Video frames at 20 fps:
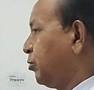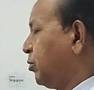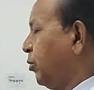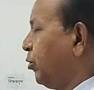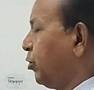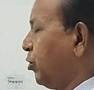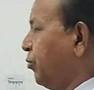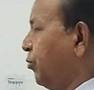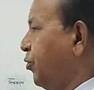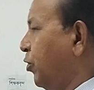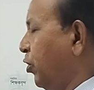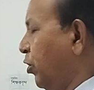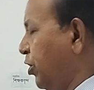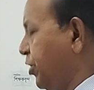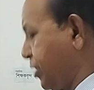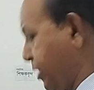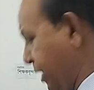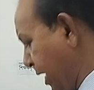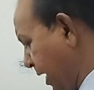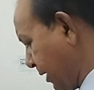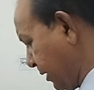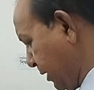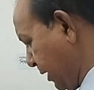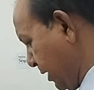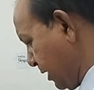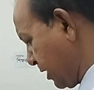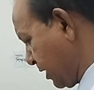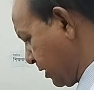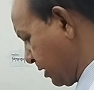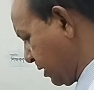2 to 4 weeks like
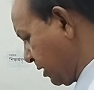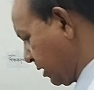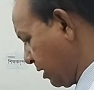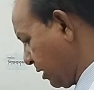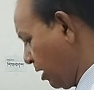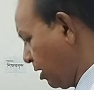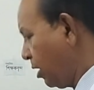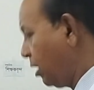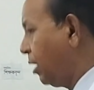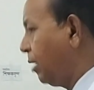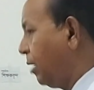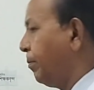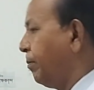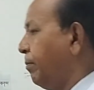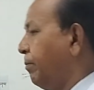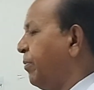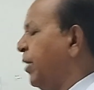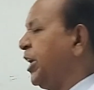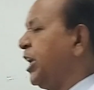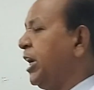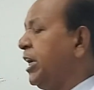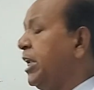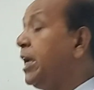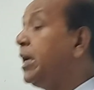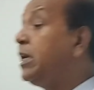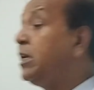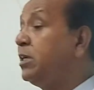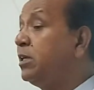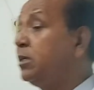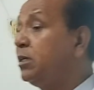this.
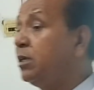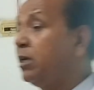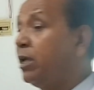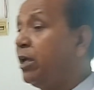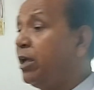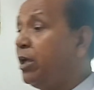Finally,